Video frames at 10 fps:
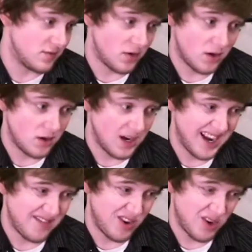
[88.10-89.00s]
far, I
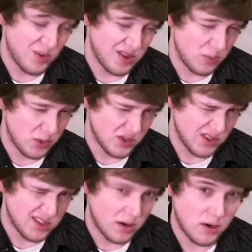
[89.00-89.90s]
haven't heard what the
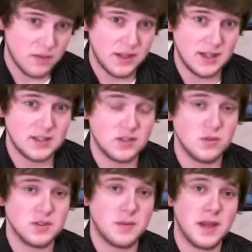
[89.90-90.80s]
results are of the two
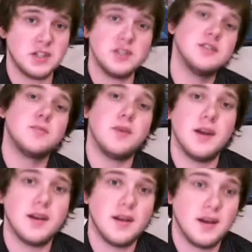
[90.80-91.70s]
inspections,
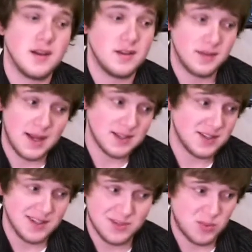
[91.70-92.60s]
but uh,
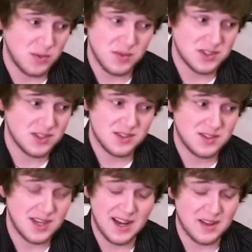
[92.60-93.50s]
NASA is pretty much
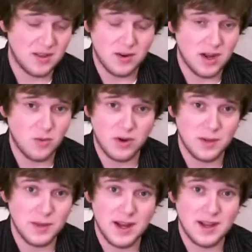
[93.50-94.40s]
saying they're not worried
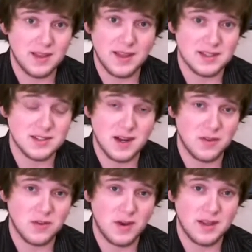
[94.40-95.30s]
about it, and that it's not a
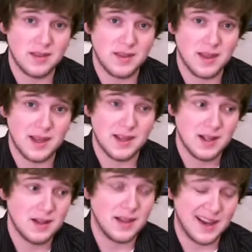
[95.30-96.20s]
threat, and that
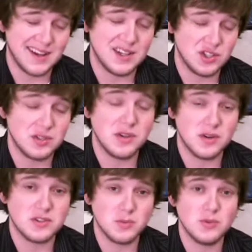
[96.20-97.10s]
landing should go
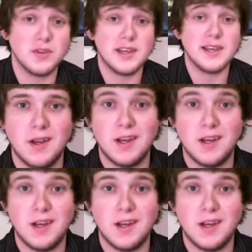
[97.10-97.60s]
smoothly.